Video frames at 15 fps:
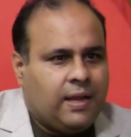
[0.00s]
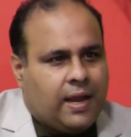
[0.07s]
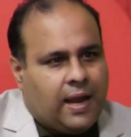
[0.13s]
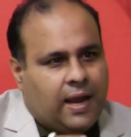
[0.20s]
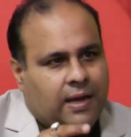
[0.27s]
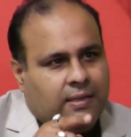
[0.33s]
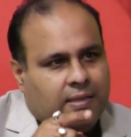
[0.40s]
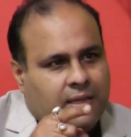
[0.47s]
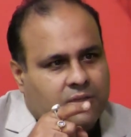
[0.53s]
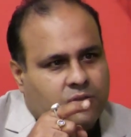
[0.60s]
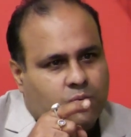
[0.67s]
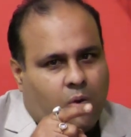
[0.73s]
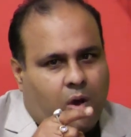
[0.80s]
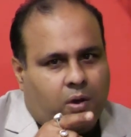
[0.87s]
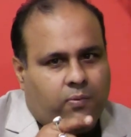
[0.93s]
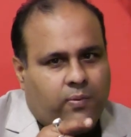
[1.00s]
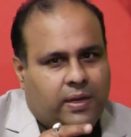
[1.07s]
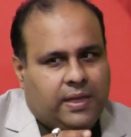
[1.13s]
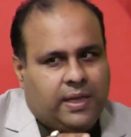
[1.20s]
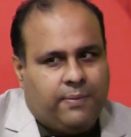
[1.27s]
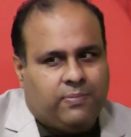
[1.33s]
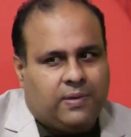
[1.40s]
and the SWOT will
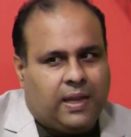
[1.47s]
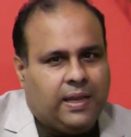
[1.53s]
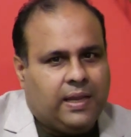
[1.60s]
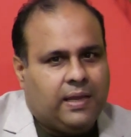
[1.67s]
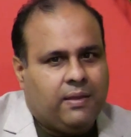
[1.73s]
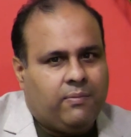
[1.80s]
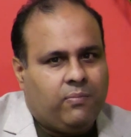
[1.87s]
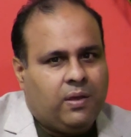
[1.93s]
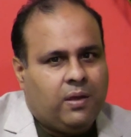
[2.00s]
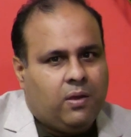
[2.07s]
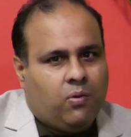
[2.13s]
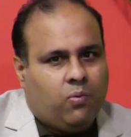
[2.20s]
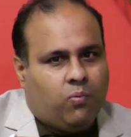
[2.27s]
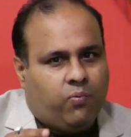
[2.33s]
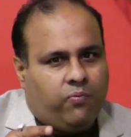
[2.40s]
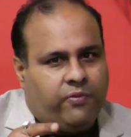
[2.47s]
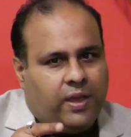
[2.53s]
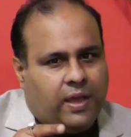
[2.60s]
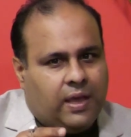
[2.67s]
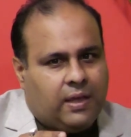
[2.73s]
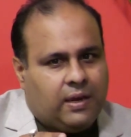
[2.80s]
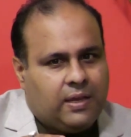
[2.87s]
keep telling him
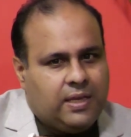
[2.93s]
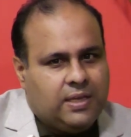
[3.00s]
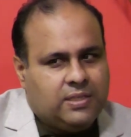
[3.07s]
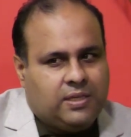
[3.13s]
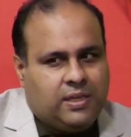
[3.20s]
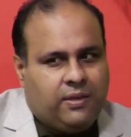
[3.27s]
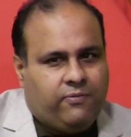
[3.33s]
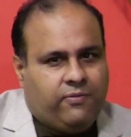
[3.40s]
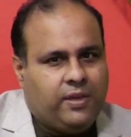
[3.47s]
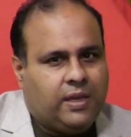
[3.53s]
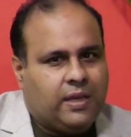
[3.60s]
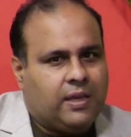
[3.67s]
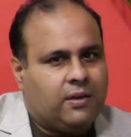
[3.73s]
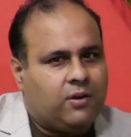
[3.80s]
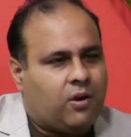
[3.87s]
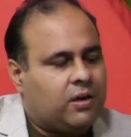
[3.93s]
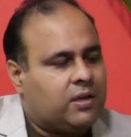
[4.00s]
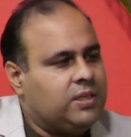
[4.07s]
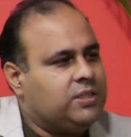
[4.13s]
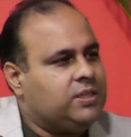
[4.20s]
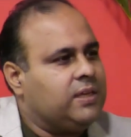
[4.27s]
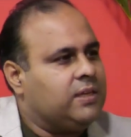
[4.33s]
where is he weak in not
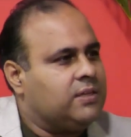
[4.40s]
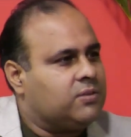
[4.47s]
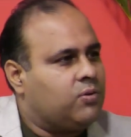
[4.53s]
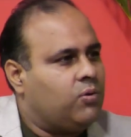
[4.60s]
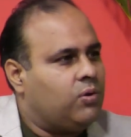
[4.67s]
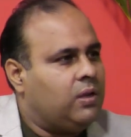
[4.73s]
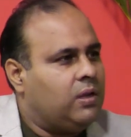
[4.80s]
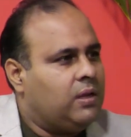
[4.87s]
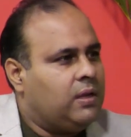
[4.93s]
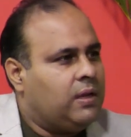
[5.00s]
reaching his goal,